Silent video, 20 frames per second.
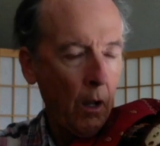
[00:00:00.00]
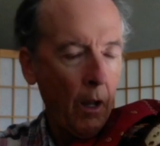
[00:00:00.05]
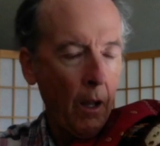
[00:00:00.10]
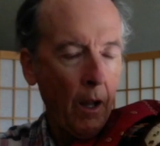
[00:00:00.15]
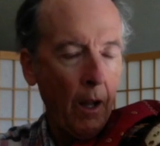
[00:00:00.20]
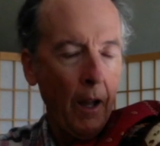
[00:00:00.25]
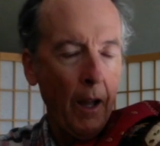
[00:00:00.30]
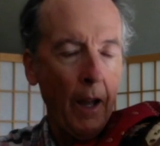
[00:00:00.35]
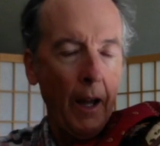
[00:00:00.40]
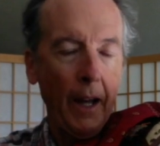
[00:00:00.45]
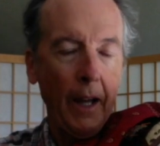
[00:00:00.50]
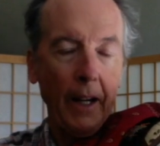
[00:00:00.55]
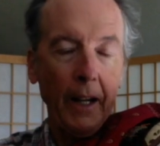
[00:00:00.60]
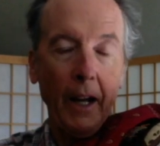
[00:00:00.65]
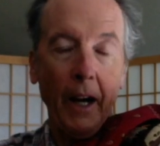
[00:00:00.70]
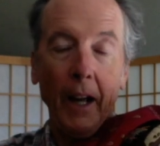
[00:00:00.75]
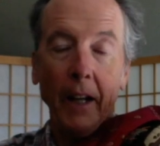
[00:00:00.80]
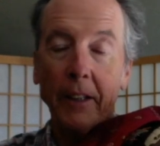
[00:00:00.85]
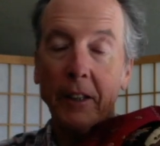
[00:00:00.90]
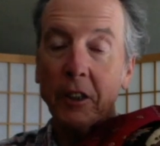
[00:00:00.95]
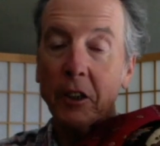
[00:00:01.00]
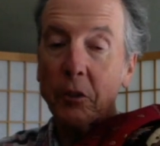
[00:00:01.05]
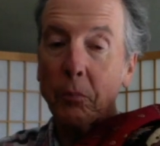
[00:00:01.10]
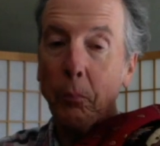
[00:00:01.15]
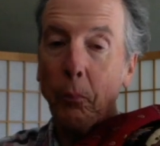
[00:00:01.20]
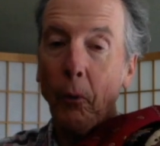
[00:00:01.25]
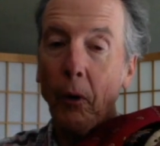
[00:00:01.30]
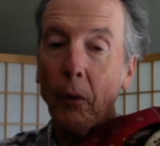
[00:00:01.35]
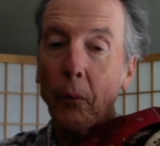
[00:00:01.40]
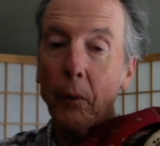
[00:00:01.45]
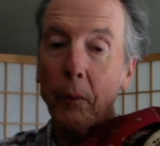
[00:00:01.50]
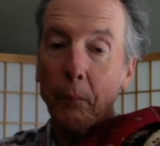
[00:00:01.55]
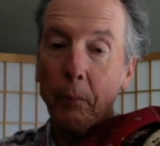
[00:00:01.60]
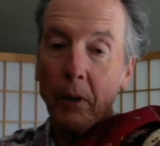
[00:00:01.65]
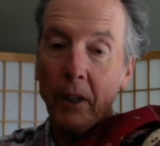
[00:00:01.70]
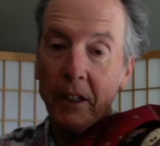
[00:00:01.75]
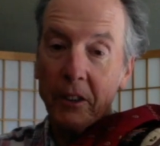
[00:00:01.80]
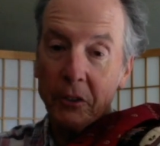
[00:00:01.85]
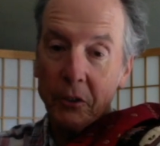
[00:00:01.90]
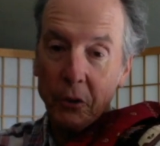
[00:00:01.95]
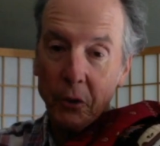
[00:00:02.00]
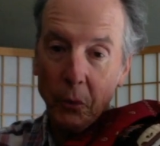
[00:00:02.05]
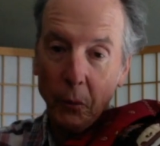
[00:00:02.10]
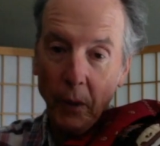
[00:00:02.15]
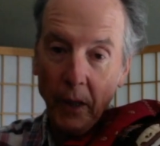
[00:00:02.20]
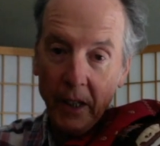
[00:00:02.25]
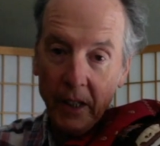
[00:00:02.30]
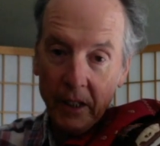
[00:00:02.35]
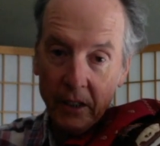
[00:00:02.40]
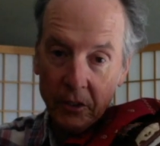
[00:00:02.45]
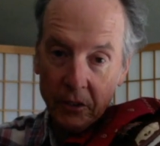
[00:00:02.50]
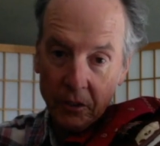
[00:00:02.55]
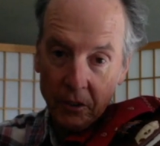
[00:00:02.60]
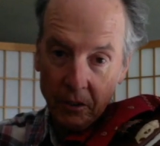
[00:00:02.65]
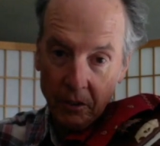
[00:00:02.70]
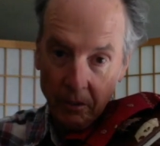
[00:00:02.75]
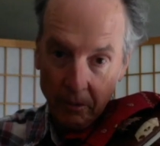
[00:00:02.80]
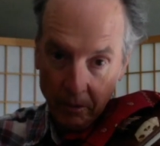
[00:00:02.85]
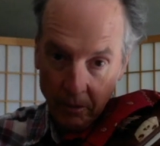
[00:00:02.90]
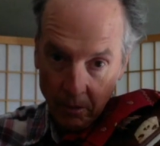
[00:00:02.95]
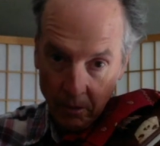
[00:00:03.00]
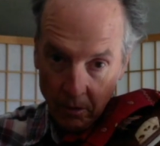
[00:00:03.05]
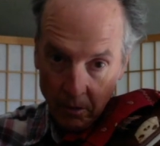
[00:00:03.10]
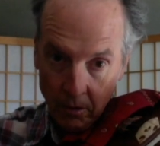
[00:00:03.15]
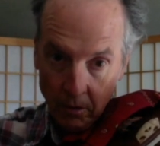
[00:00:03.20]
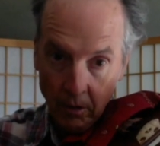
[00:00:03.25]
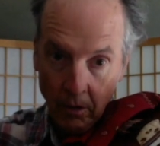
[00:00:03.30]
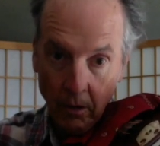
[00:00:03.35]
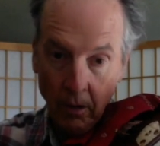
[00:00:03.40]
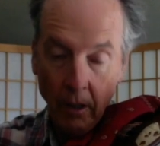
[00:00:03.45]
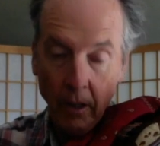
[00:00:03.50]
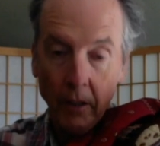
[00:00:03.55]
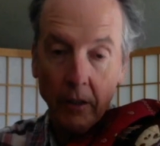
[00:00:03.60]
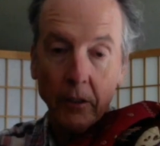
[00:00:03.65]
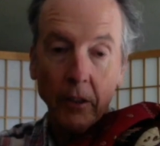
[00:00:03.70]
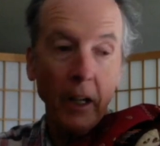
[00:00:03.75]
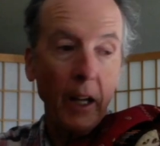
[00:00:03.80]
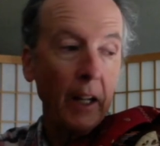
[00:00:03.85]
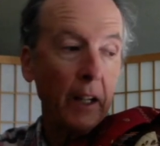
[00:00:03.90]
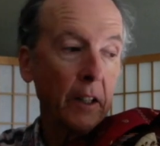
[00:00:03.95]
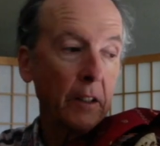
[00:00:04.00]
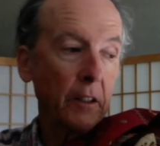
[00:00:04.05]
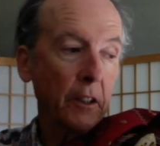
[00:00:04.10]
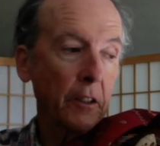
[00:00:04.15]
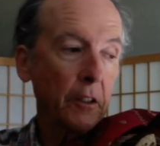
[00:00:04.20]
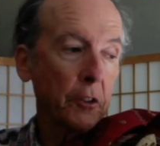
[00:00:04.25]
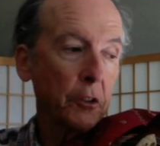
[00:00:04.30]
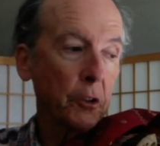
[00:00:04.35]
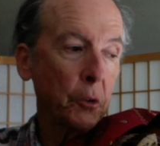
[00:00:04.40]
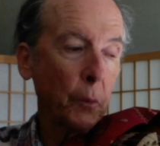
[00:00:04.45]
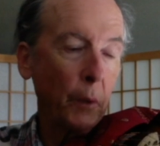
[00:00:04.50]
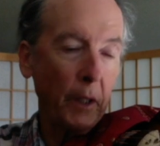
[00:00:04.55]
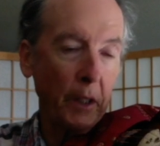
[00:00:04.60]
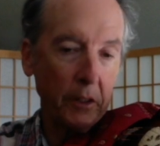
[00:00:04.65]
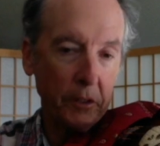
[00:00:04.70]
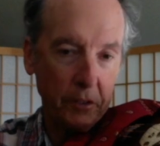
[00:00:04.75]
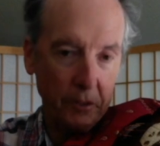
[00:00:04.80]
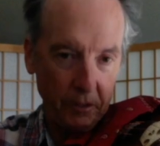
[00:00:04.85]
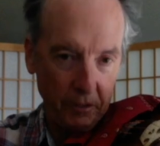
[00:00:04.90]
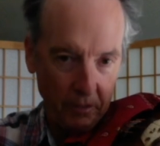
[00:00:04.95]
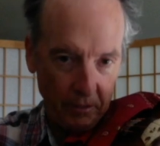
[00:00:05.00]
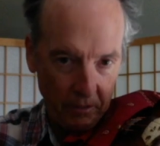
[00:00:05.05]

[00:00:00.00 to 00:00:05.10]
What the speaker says: And at this point we play 2/8 and another 2/8